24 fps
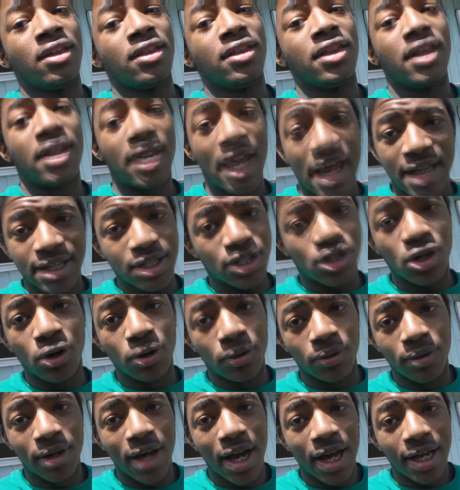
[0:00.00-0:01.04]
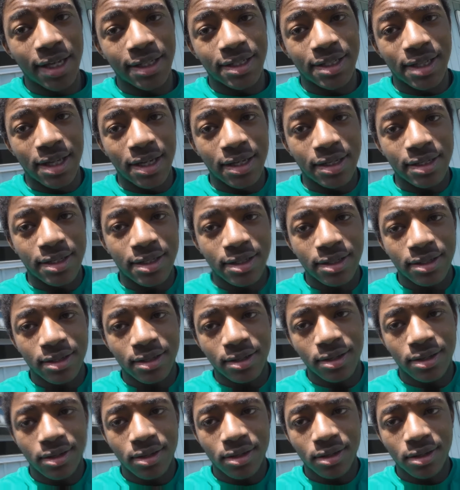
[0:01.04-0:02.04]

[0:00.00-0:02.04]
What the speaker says: then that's total nonsense.